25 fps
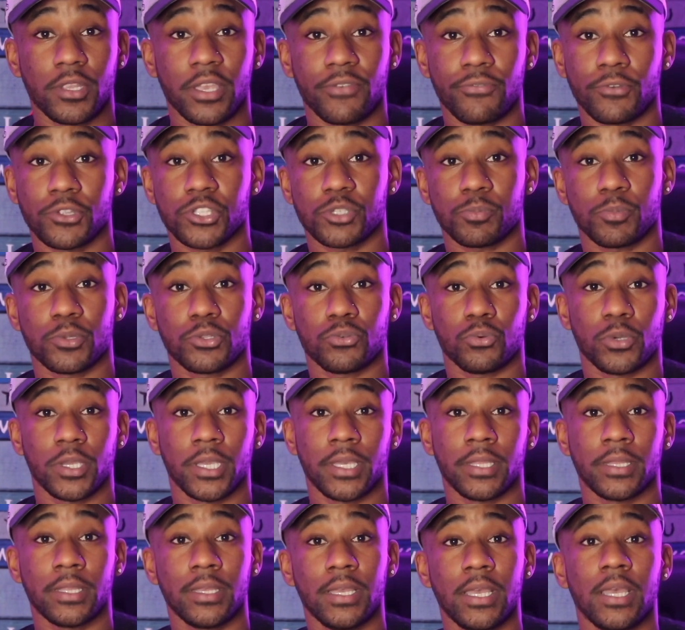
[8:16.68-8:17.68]
difference
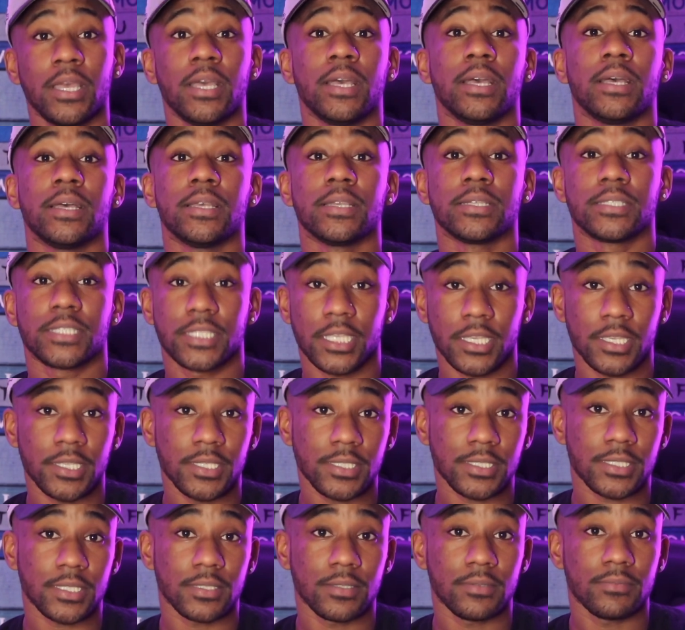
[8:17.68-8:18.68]
between
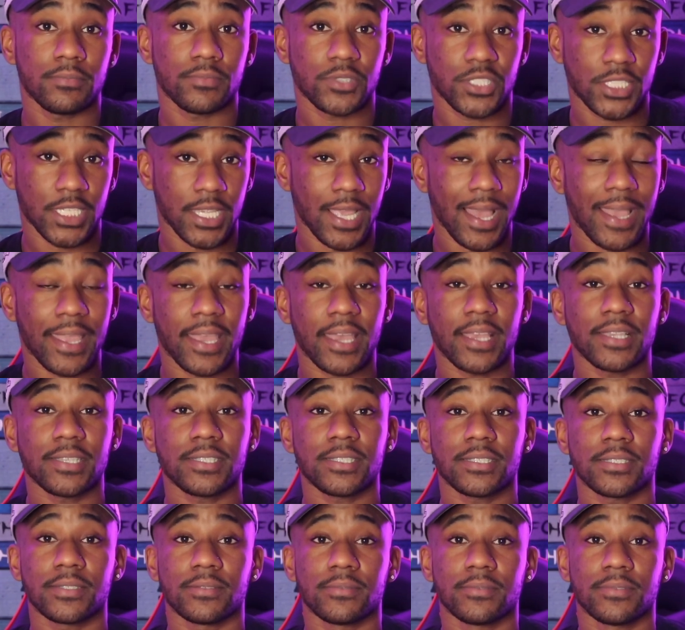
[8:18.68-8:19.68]
cis, C I
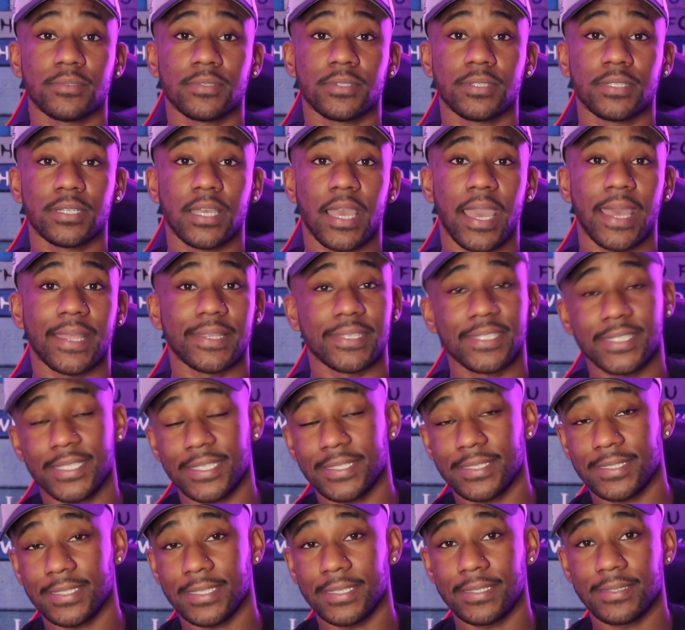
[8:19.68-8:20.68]
S, and
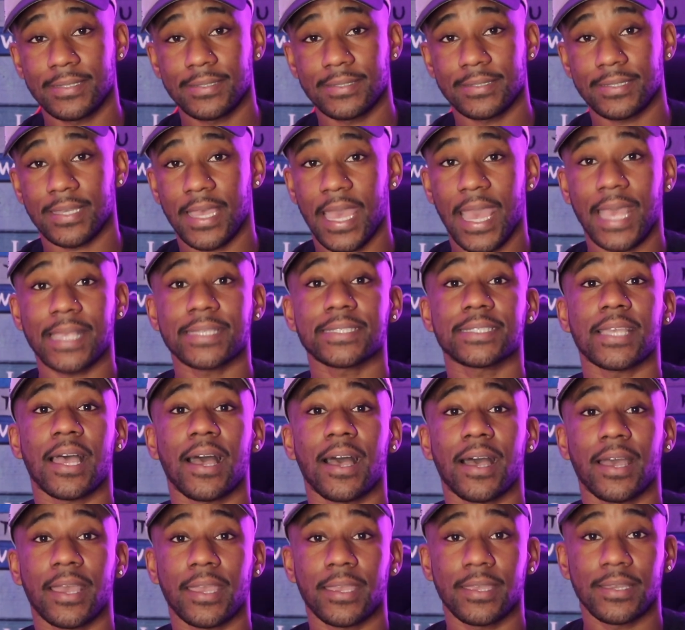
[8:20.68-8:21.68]
sissy, S
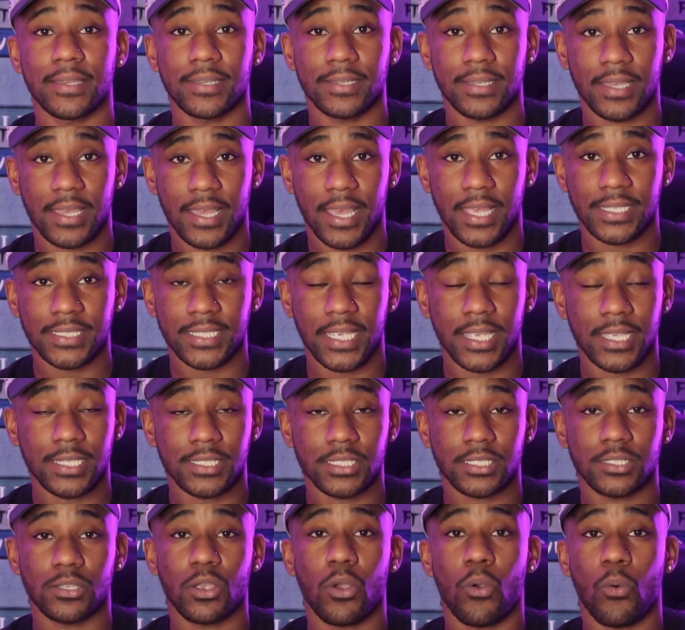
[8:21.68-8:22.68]
I S
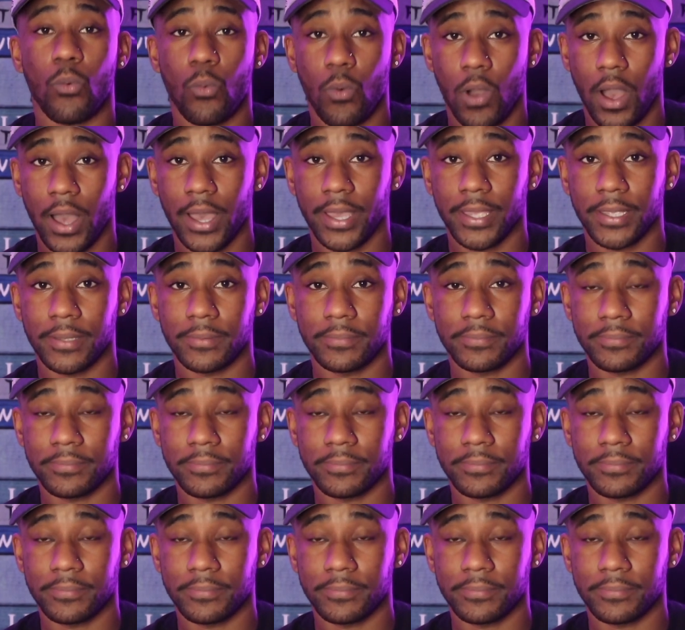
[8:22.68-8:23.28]
S Y.